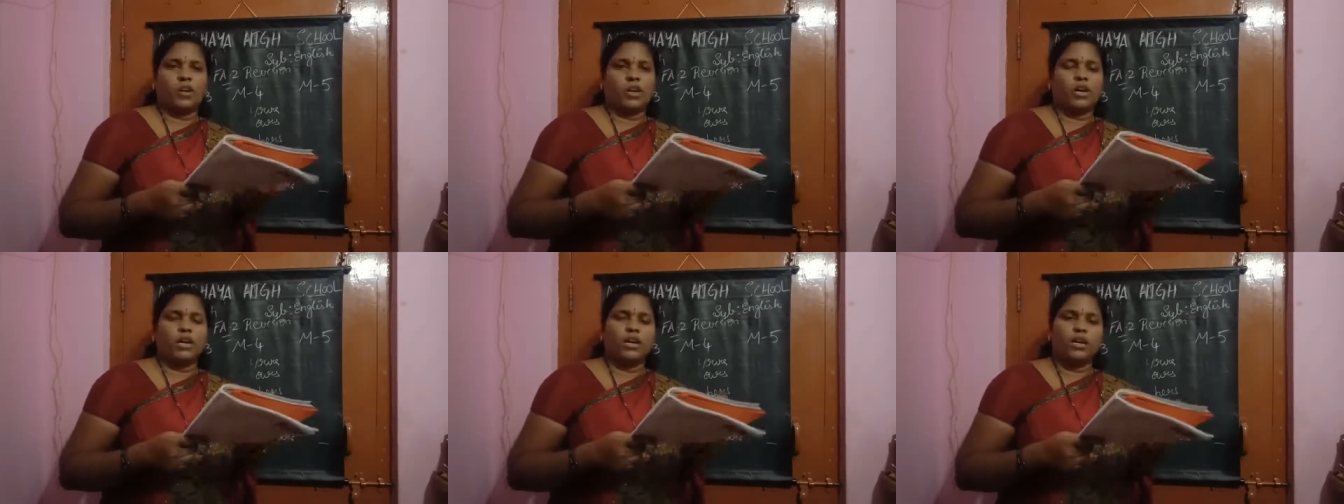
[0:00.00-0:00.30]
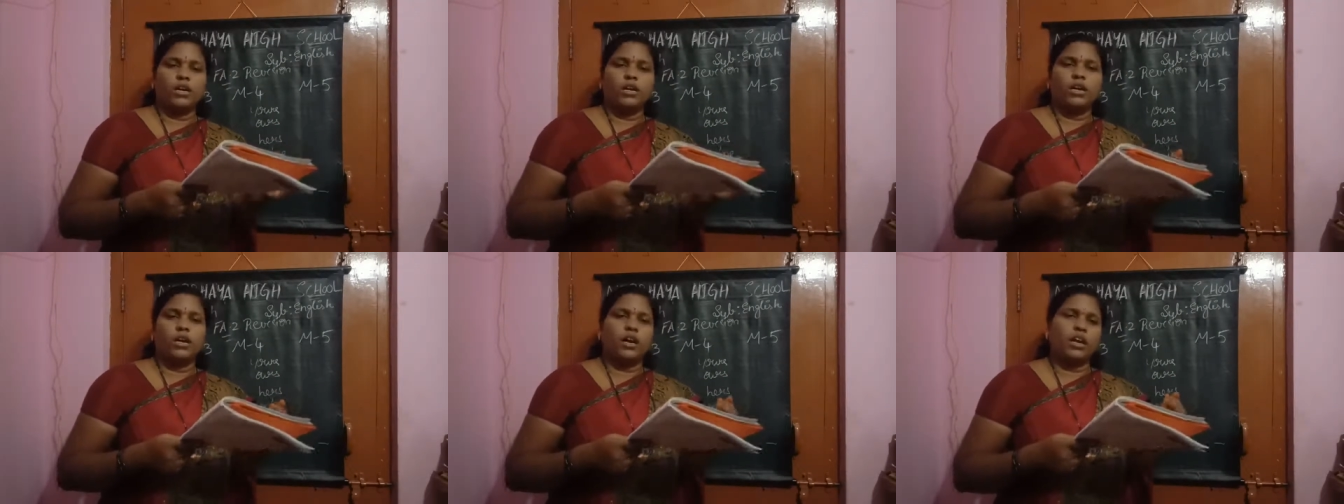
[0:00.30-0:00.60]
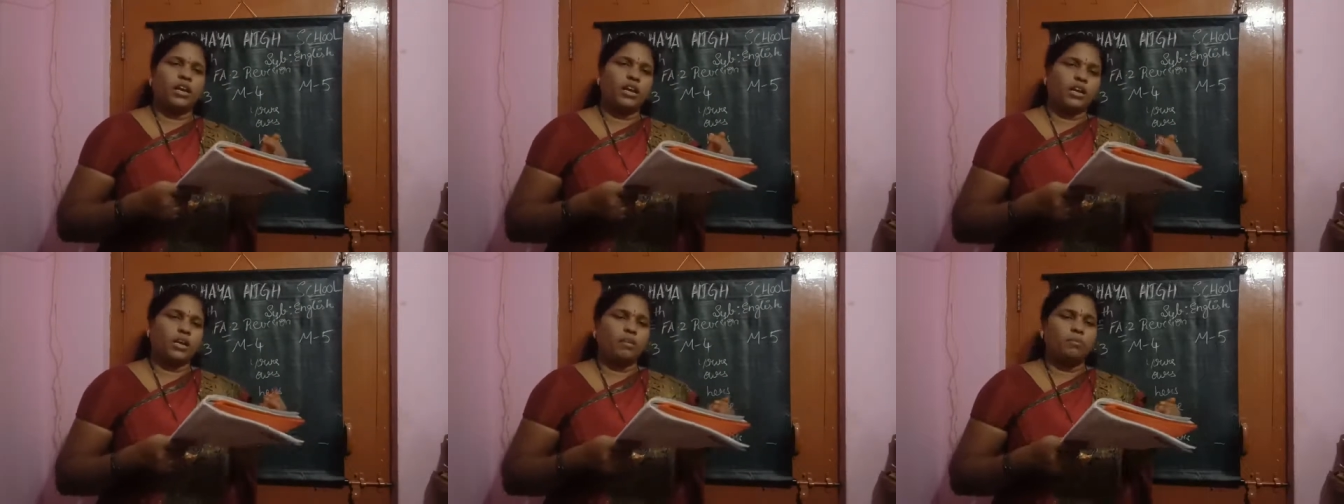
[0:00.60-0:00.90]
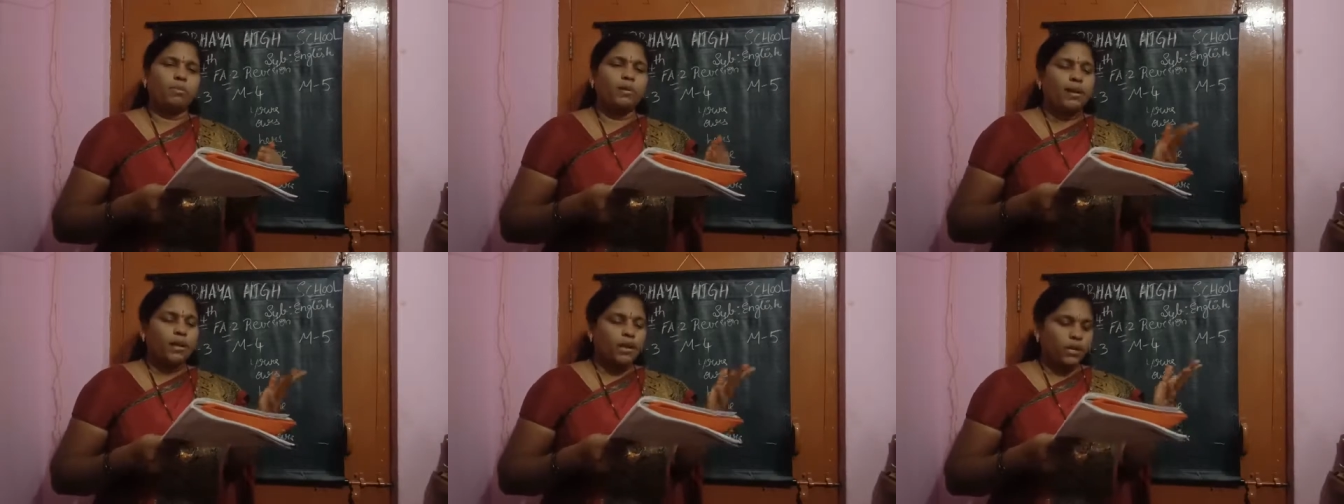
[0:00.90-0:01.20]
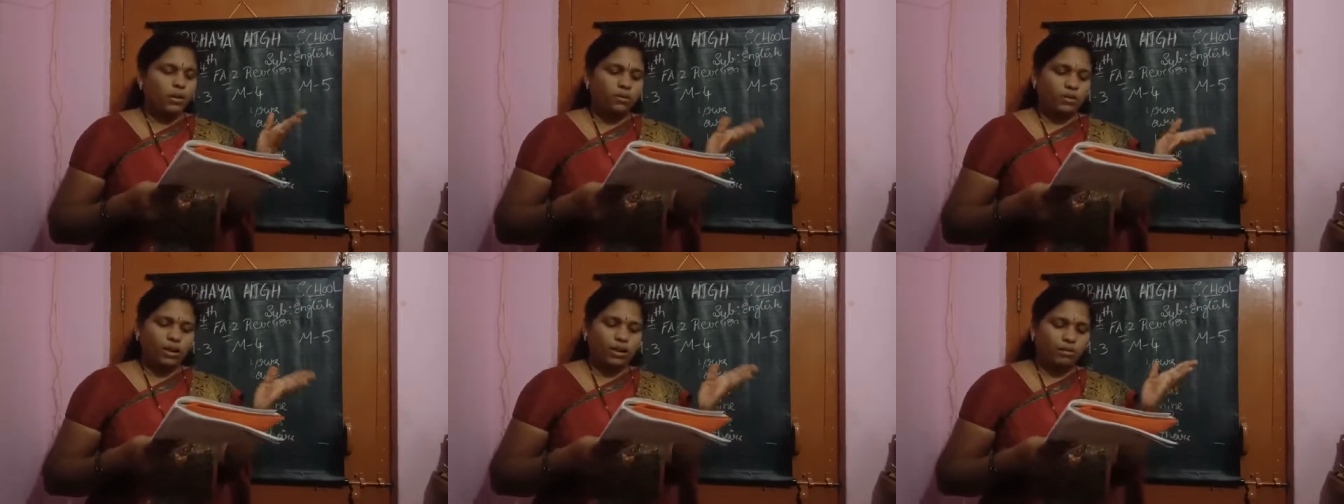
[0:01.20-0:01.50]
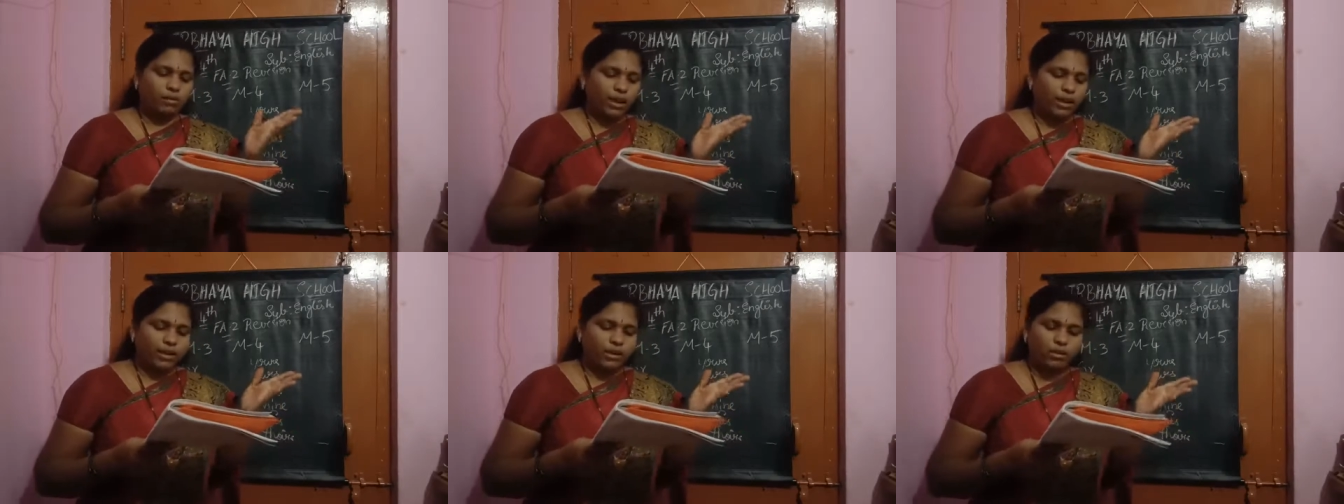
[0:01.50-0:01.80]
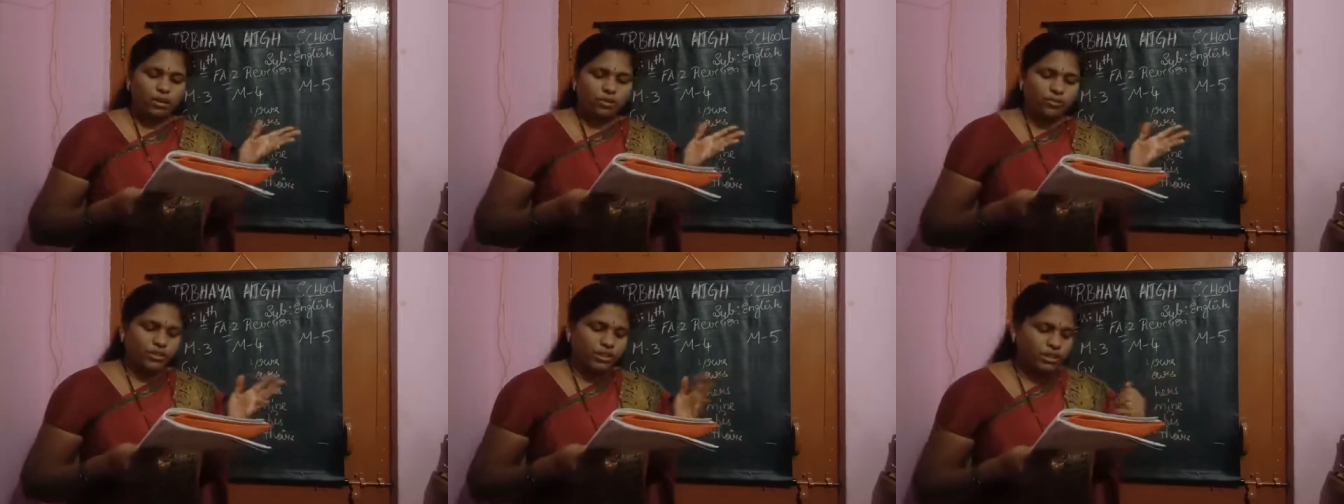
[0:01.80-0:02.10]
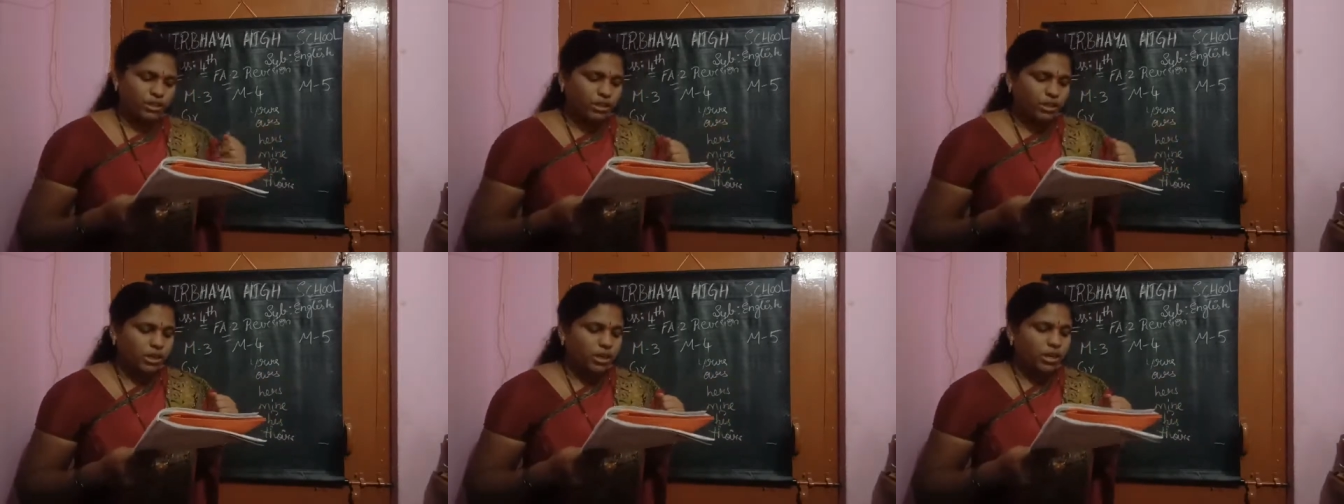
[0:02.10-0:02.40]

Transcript: her, him, you can write your wish.